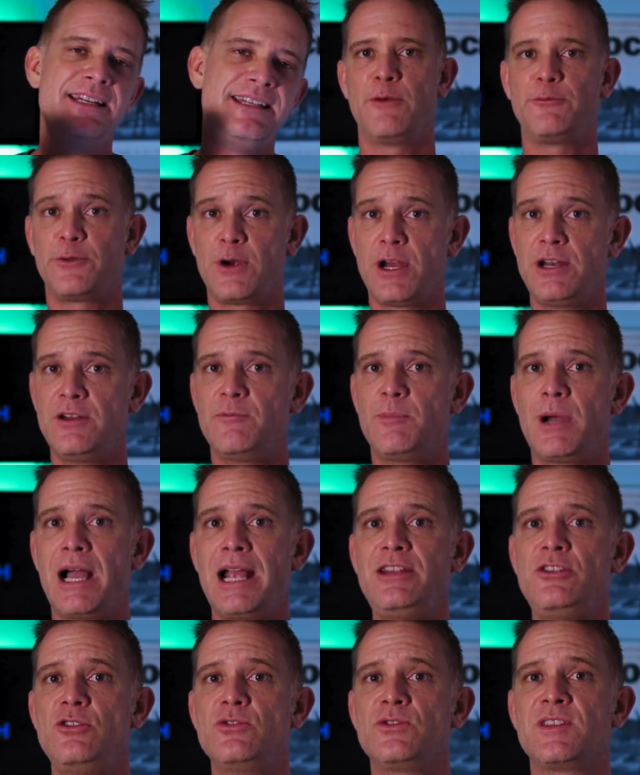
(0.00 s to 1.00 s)
A friend of
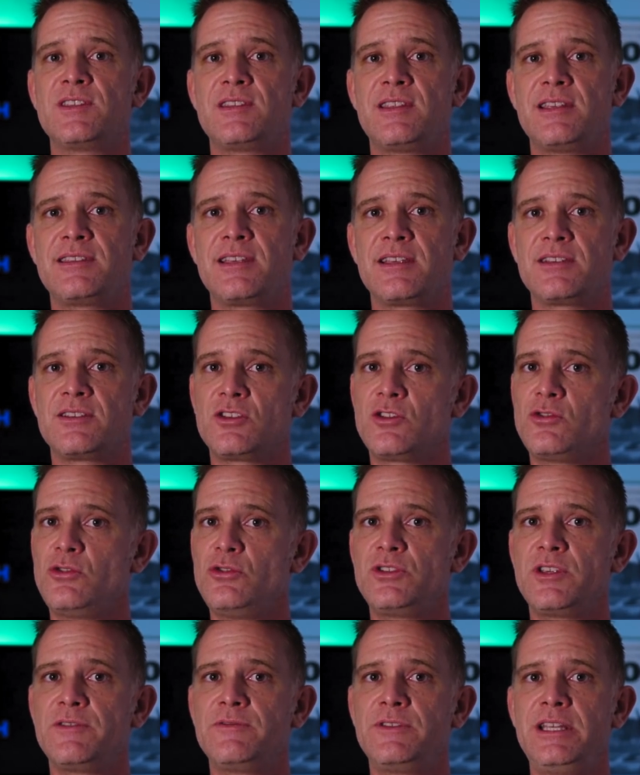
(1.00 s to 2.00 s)
mine uses this
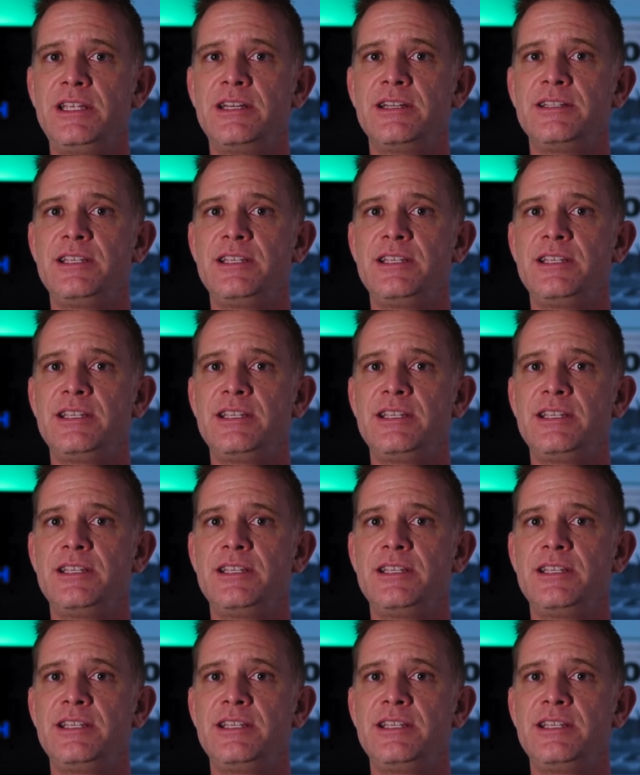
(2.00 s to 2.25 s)
exclusively